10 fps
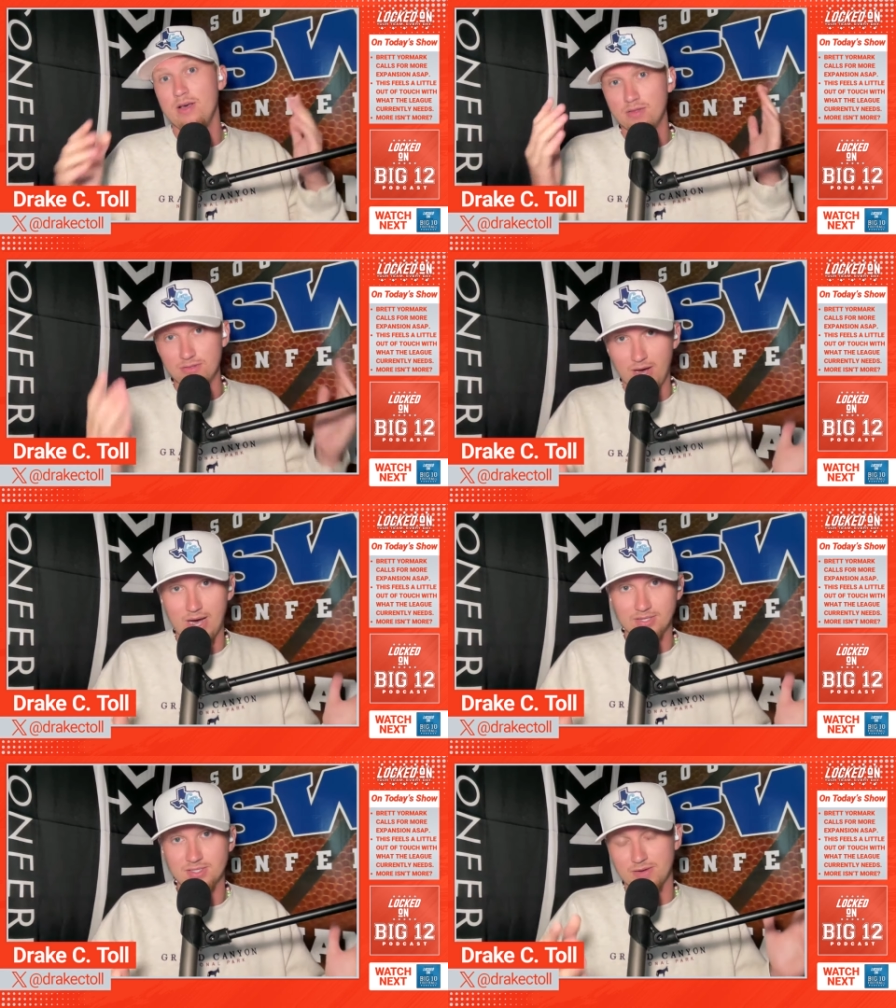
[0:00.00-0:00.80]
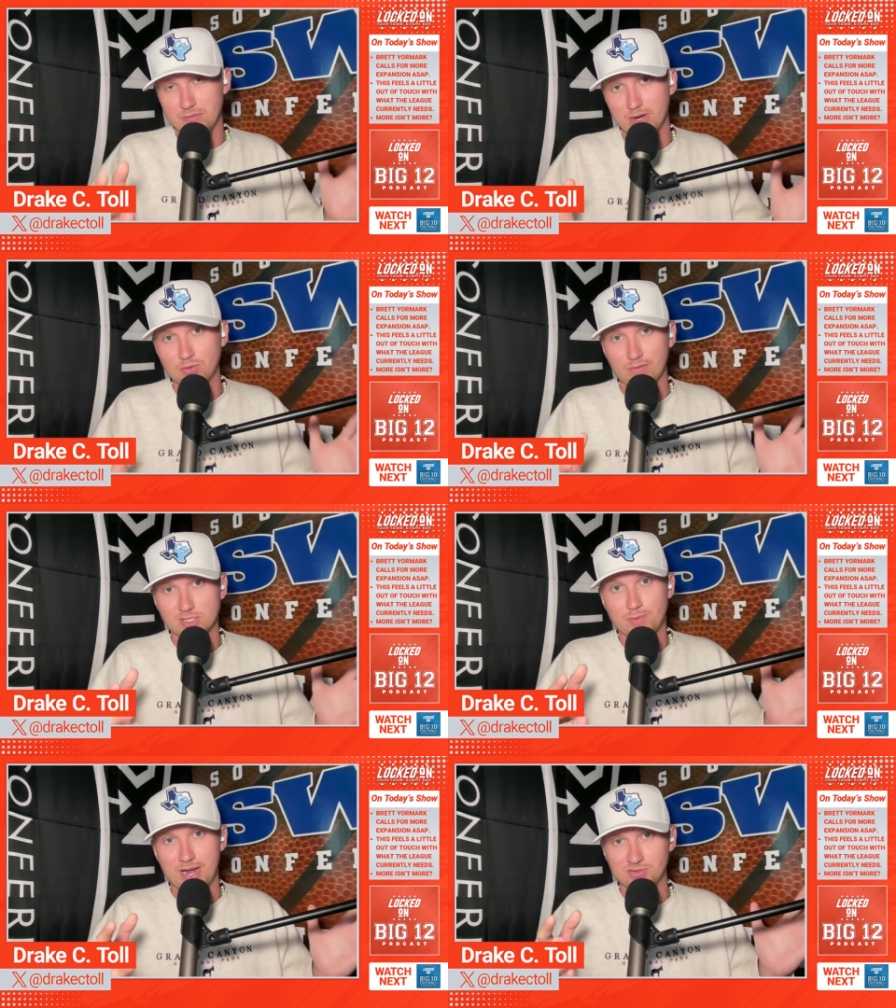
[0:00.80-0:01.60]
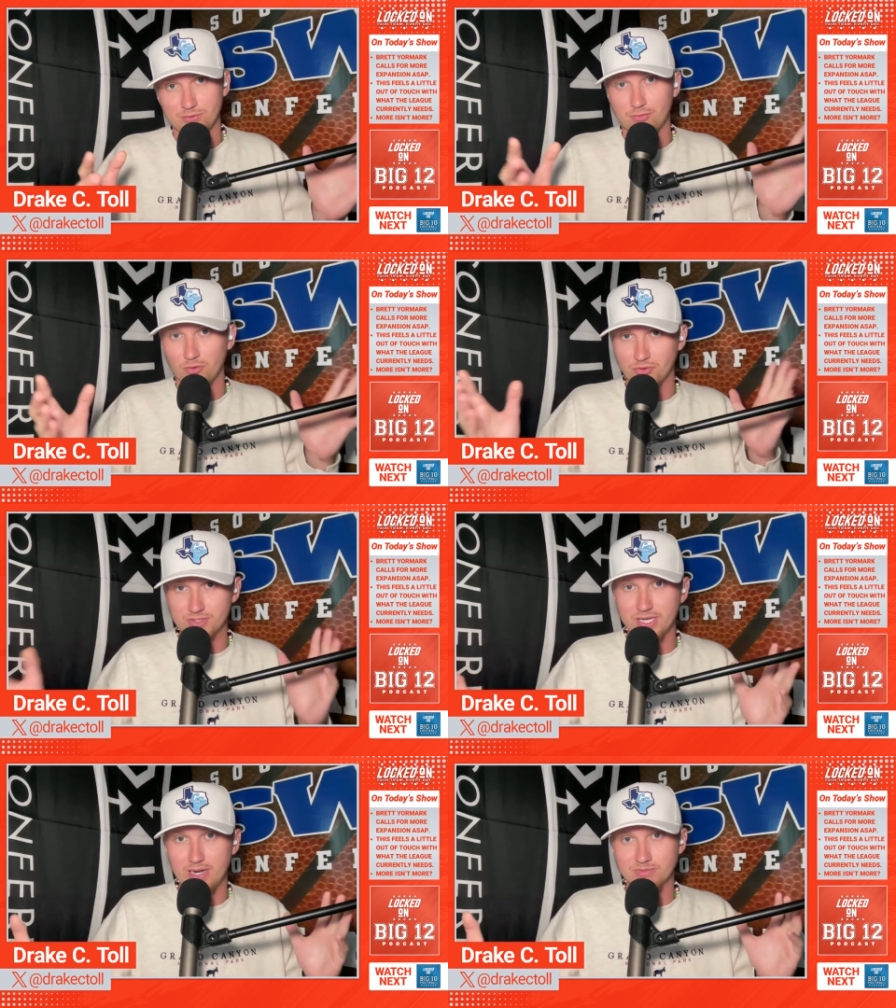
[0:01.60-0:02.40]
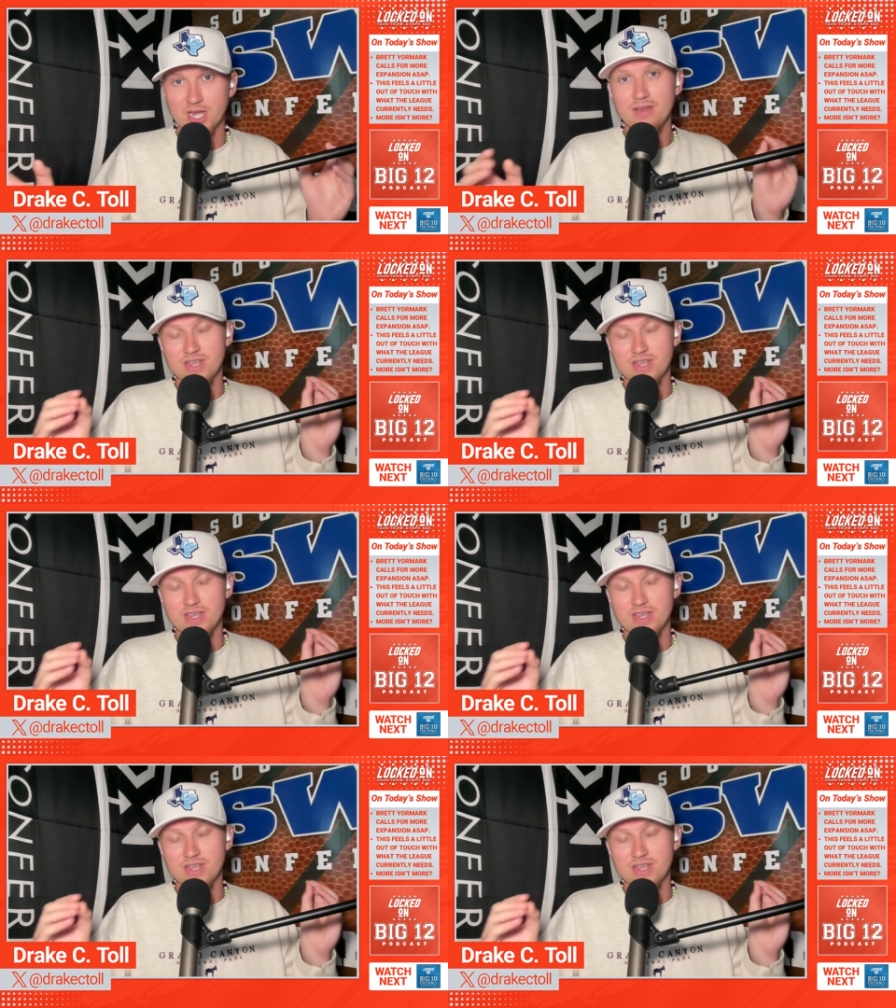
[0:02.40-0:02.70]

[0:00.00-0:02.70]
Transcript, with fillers: Thus, if the Big 12 expands with further teams,